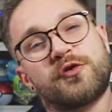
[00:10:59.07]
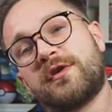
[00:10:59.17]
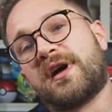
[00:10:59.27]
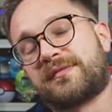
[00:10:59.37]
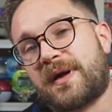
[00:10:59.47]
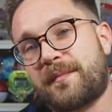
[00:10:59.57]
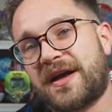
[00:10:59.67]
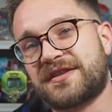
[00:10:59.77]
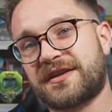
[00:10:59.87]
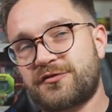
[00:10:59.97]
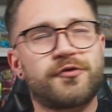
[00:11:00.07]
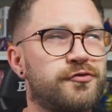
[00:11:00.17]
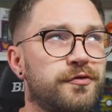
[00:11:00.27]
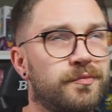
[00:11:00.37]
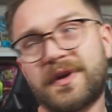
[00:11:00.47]
last pack magic.
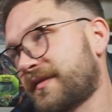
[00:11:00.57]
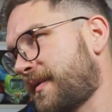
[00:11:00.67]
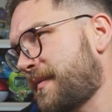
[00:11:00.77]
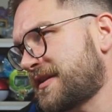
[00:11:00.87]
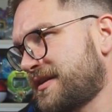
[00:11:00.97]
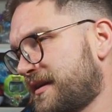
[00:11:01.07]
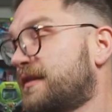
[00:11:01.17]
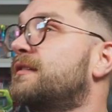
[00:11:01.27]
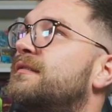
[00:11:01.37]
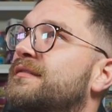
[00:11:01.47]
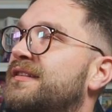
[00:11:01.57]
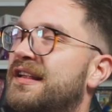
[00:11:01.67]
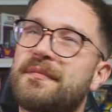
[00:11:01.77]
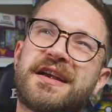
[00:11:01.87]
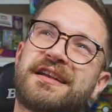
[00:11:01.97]
True last pack magic?
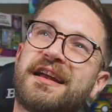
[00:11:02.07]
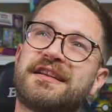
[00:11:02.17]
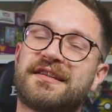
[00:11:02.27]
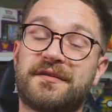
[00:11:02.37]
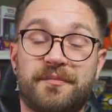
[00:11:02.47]
Does that make any sense?